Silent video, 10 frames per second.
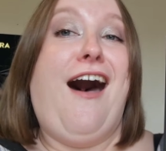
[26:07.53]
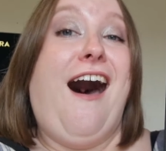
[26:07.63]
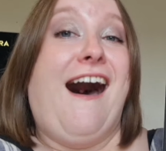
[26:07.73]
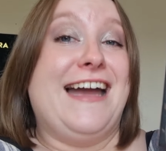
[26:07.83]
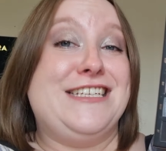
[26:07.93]

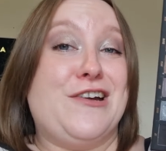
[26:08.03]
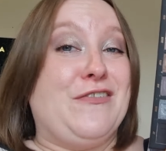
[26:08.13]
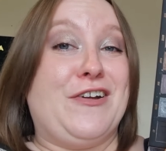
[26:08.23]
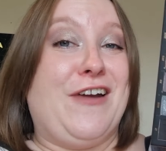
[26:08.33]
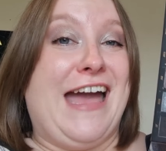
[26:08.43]
I don't
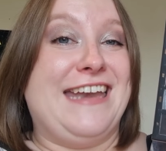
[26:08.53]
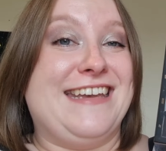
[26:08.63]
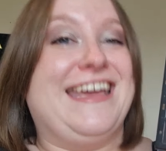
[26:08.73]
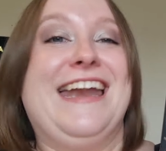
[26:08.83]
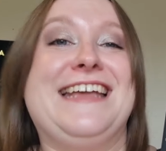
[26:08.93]
regret
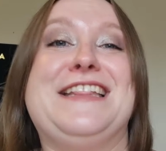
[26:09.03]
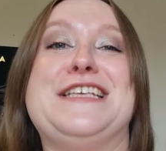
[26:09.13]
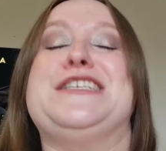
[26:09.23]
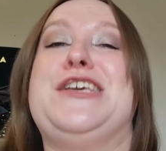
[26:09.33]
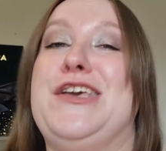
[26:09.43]
getting
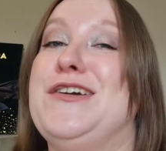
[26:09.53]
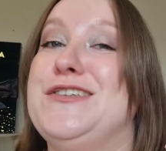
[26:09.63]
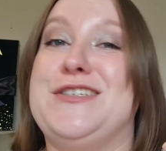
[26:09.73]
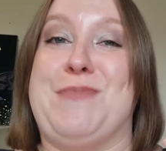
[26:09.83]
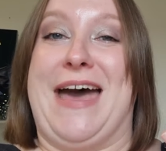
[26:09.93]
this
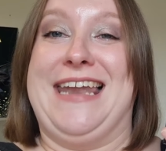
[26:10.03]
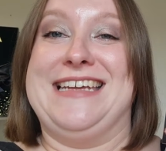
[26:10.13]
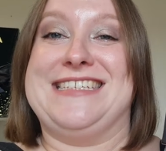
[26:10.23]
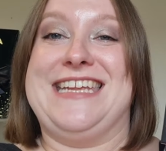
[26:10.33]
huge palette,